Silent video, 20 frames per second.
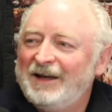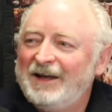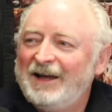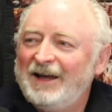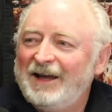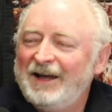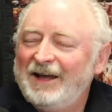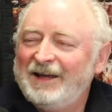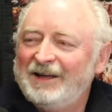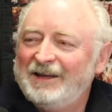
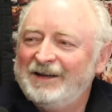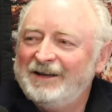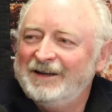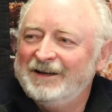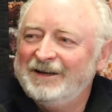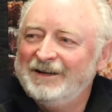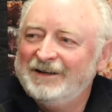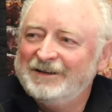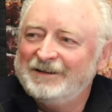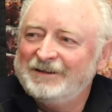and
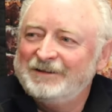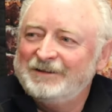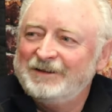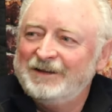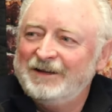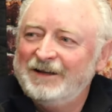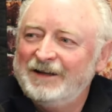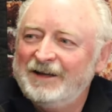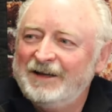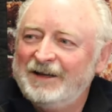uh,
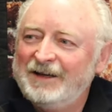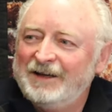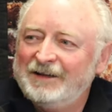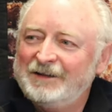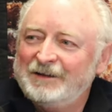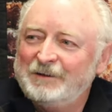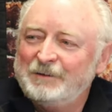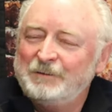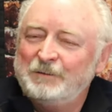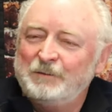yeah,
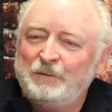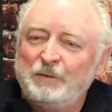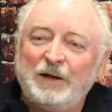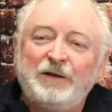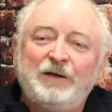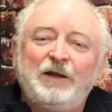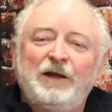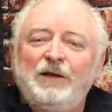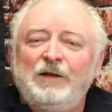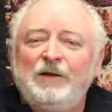uh,
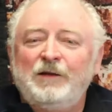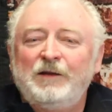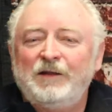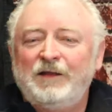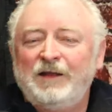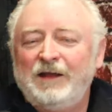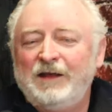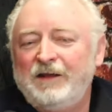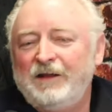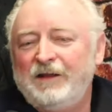but the
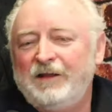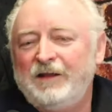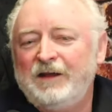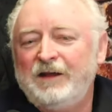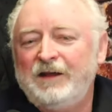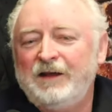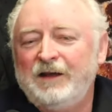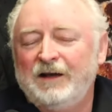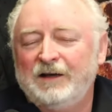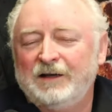the
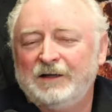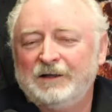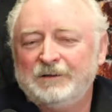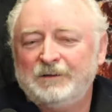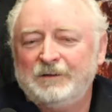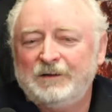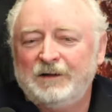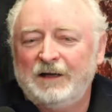the uh,